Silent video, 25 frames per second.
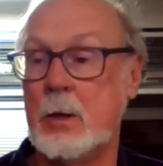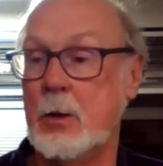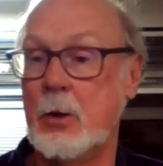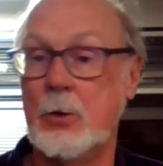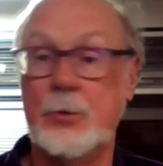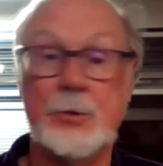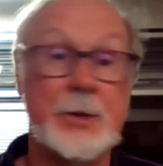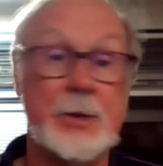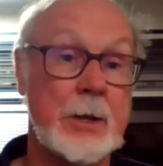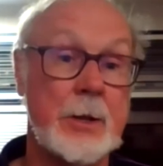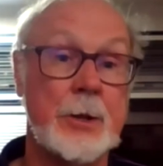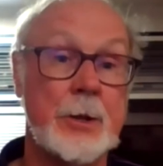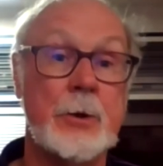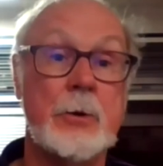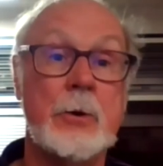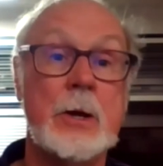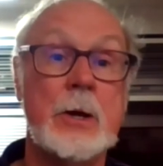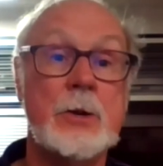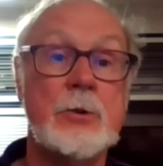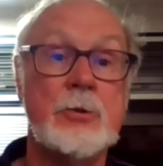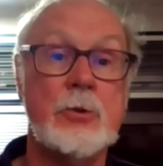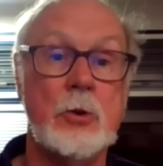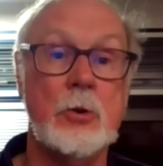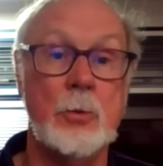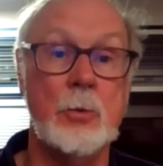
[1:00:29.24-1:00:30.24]
Those
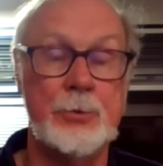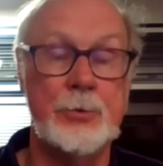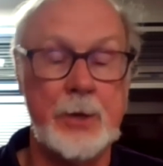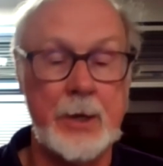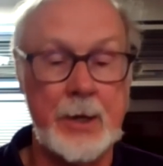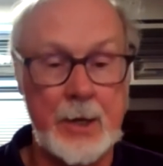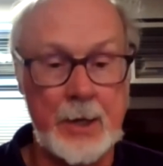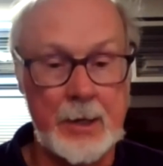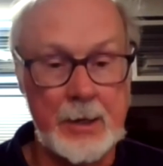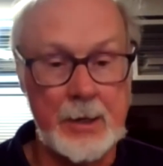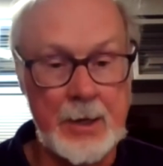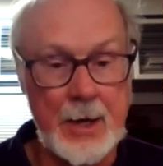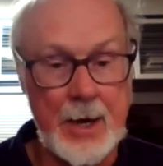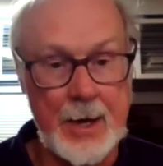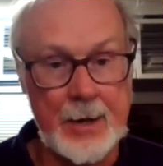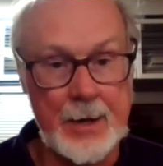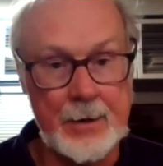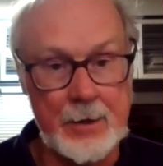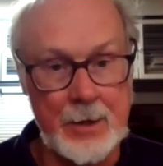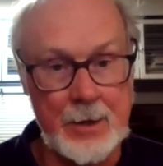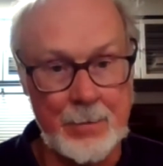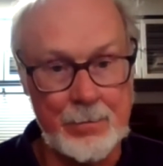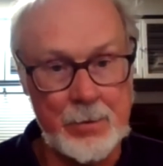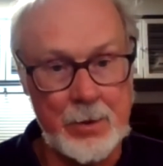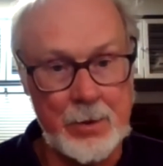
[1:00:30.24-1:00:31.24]
Illinois troops that had
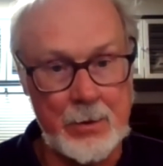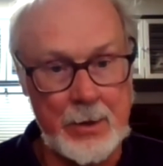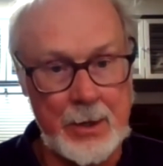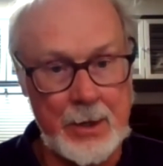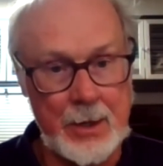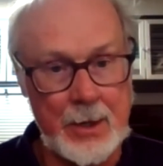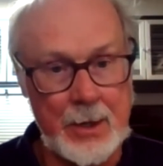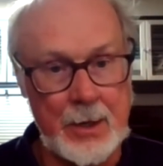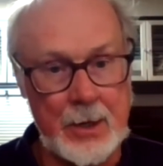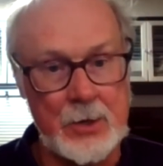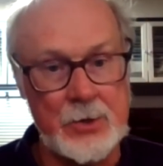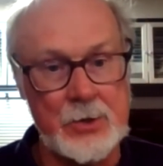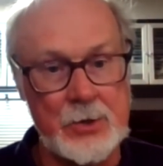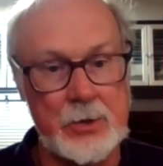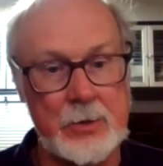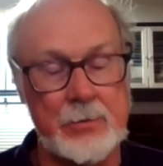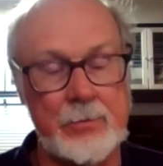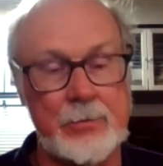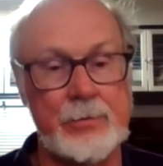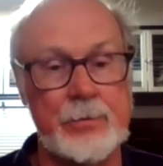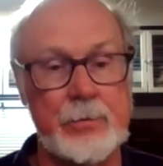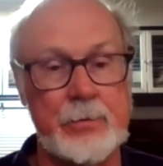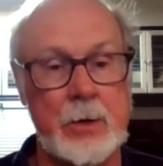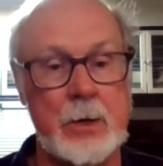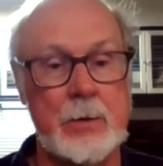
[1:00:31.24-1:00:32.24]
gotten up to the edge
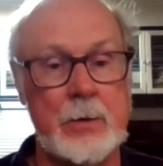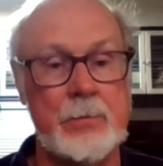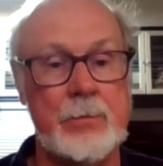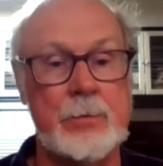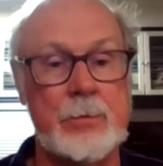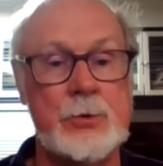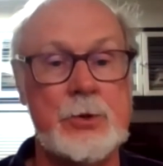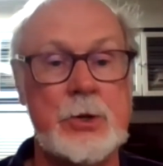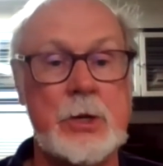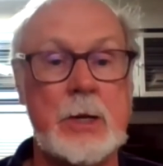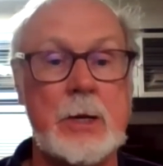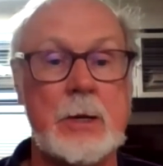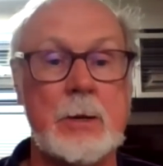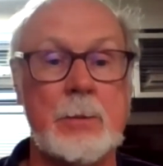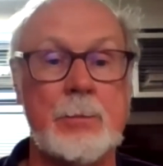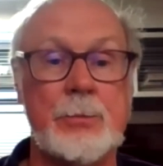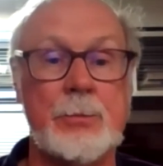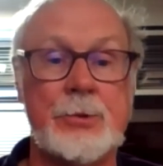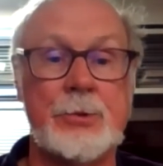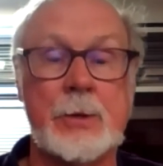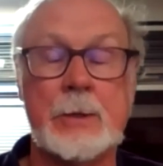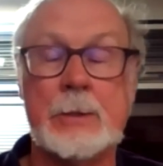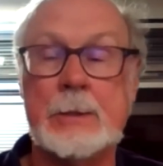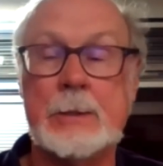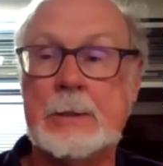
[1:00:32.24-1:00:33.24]
of
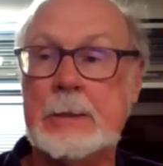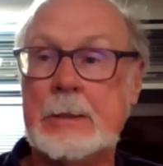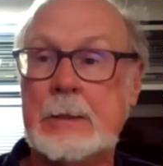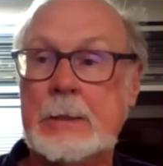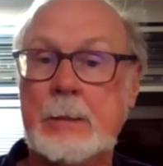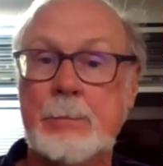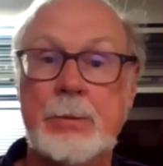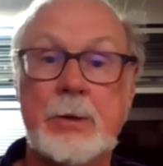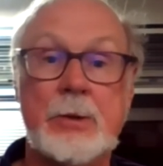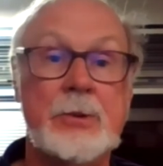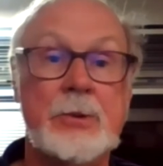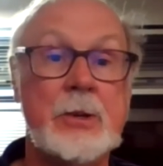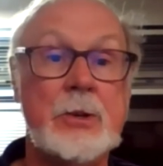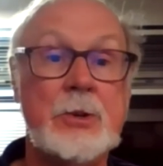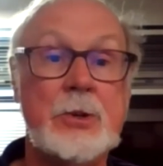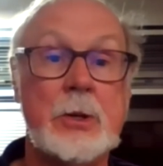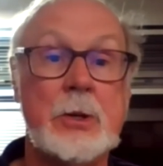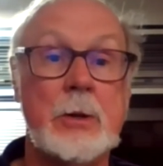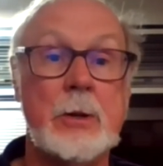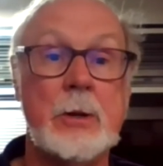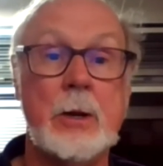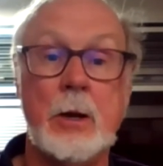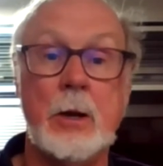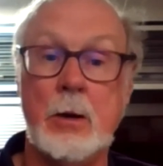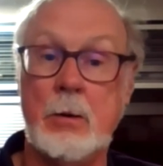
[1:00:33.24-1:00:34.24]
Cheatham's
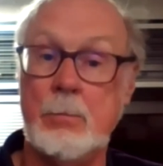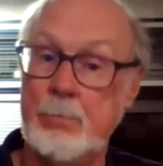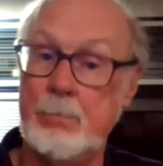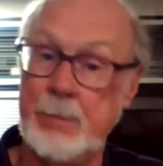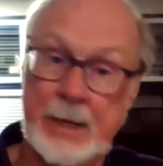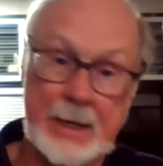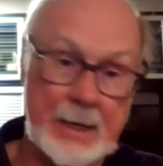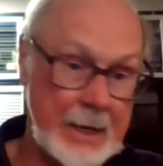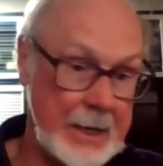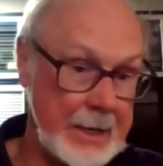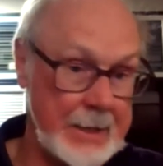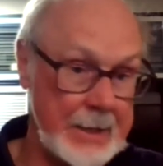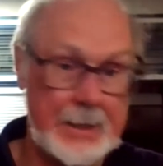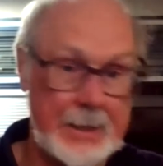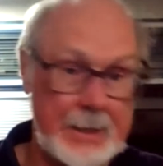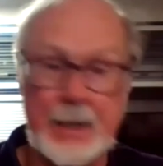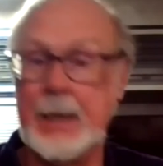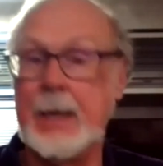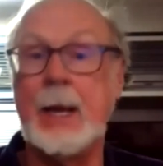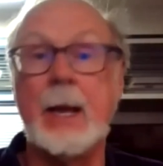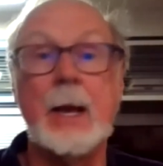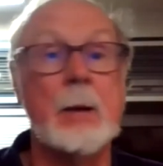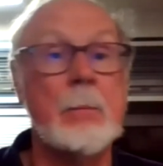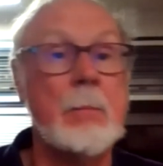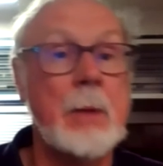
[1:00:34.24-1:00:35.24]
position there began
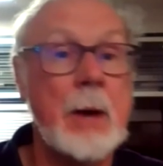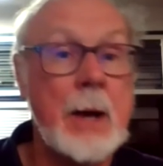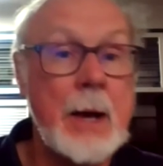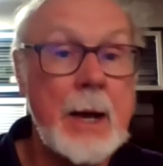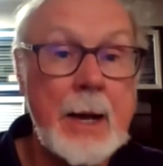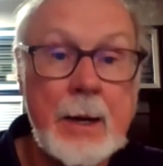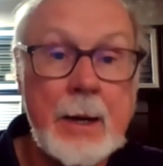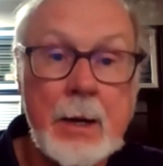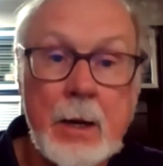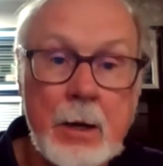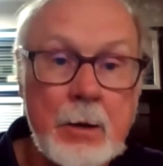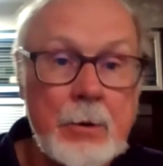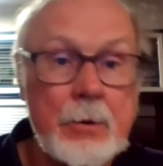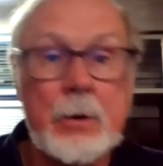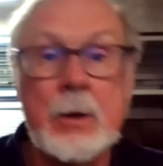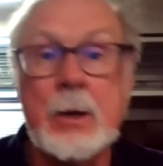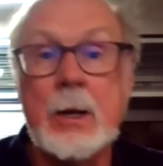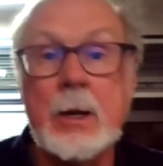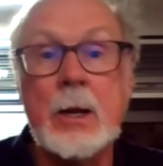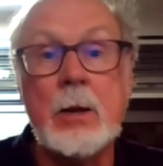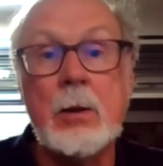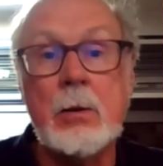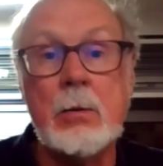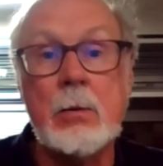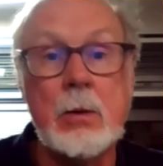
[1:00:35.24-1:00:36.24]
digging a mine
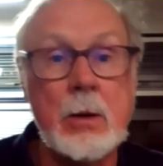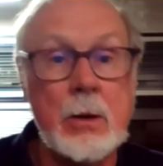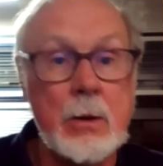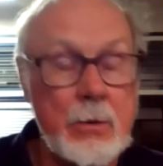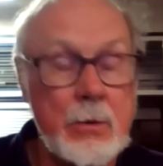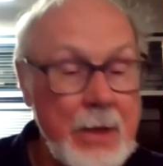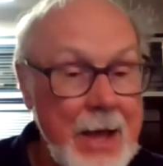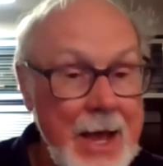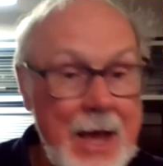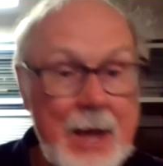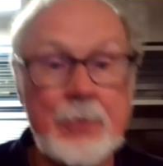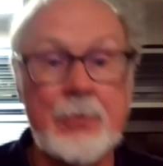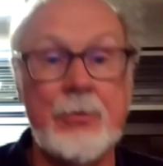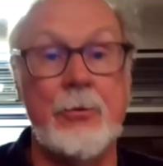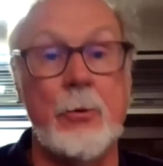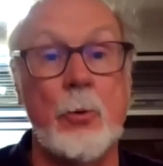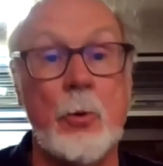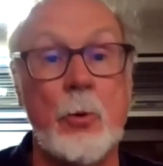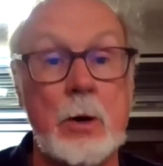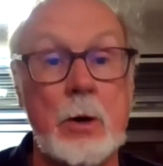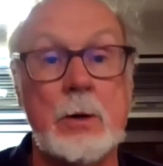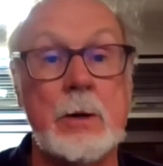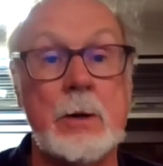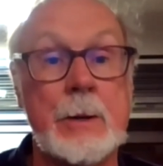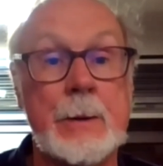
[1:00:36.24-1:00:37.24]
underneath that
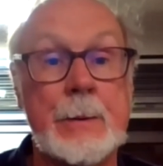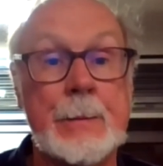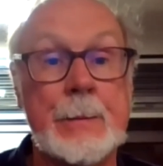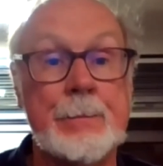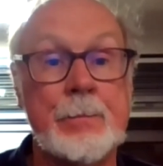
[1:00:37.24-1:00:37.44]
fort.